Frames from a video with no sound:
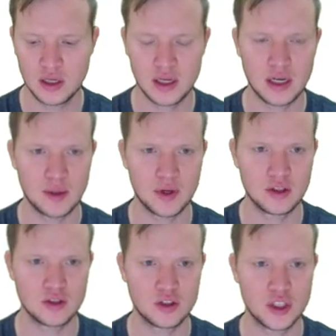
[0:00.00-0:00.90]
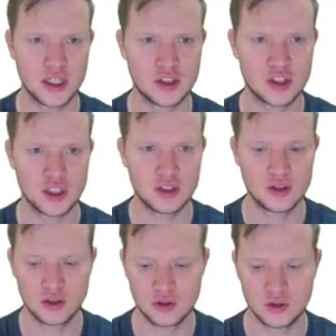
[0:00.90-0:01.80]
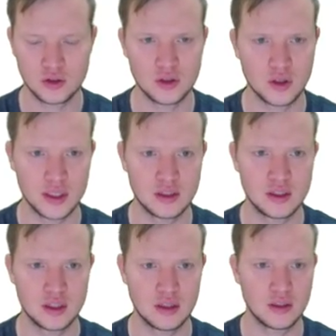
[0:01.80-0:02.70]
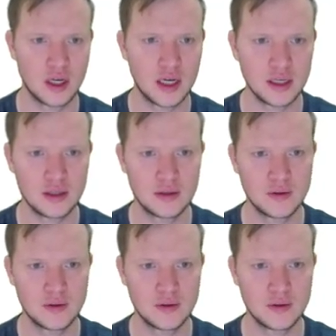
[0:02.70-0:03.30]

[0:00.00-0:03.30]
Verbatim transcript: and I'm going to change it to 99